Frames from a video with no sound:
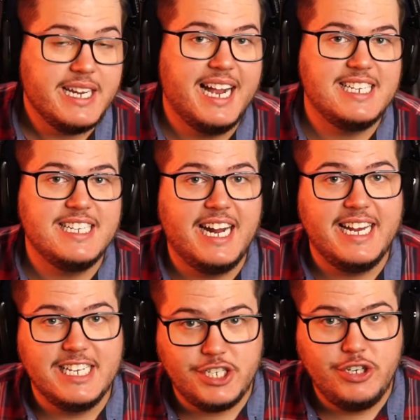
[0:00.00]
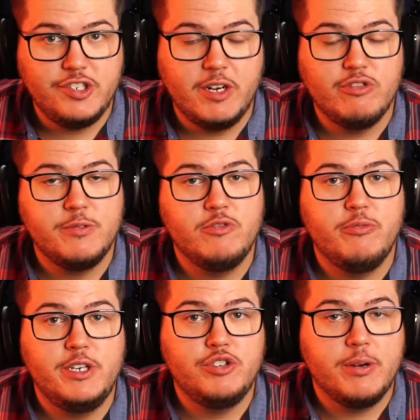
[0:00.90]
Guys, tonight is Tuesday, which means we'll
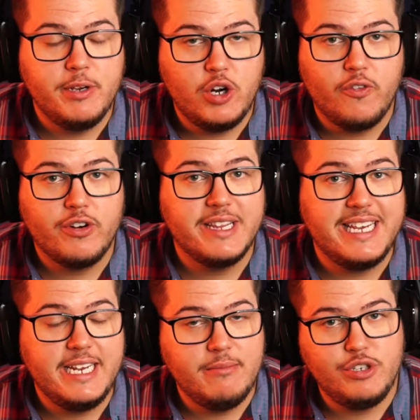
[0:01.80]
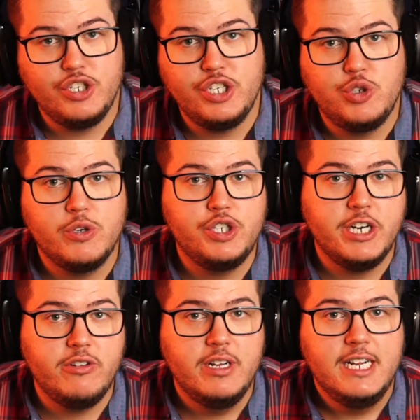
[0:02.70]
be streaming over on the EMGG Twitch
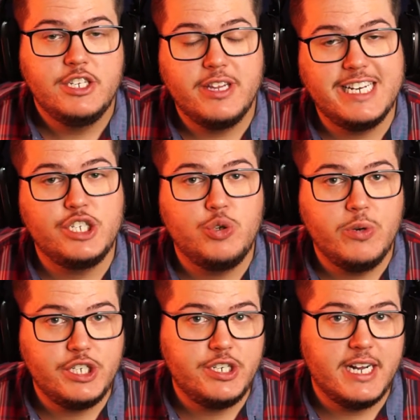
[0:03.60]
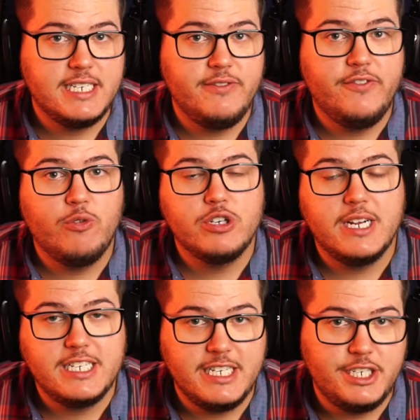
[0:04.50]
channel. So that is
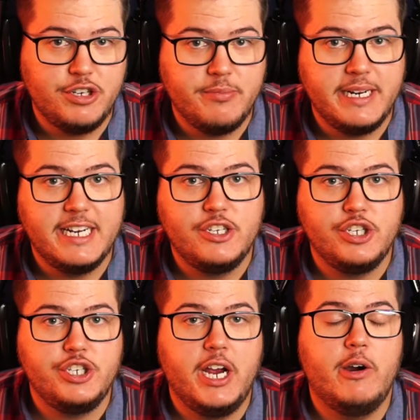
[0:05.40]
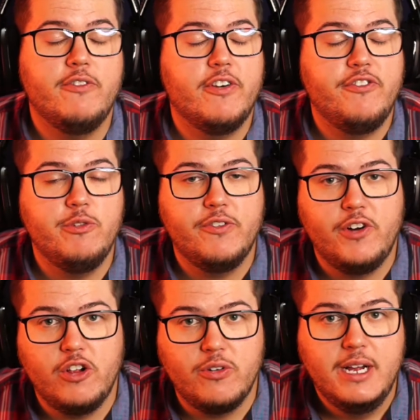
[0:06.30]
twitch.tv/EasternMediaGG. However, if you want to
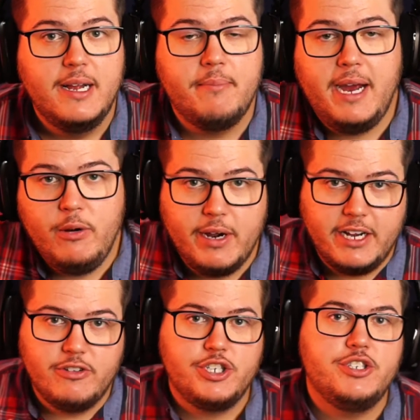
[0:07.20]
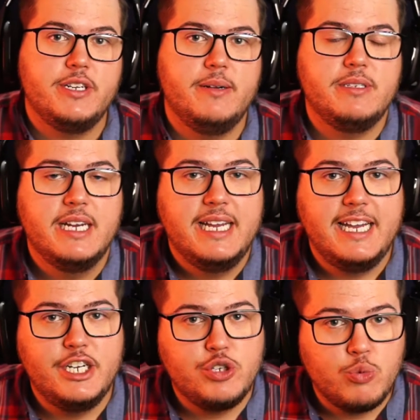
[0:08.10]
follow my regular streams,
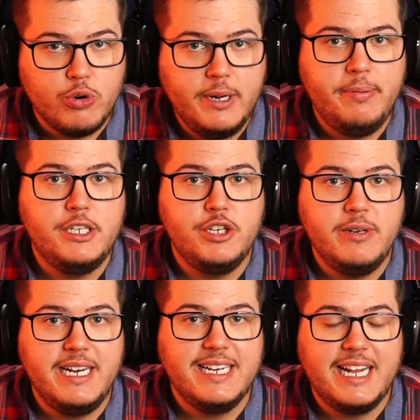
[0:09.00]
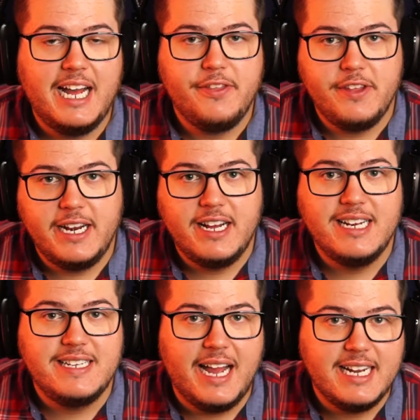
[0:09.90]
it is
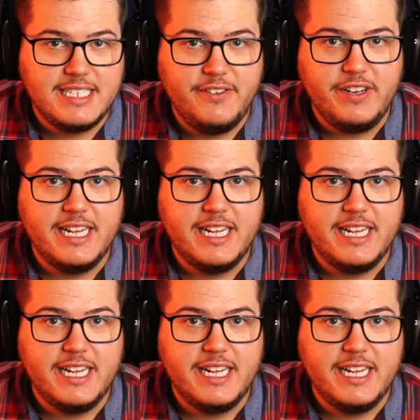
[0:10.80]
rudypatootie.theta.tv.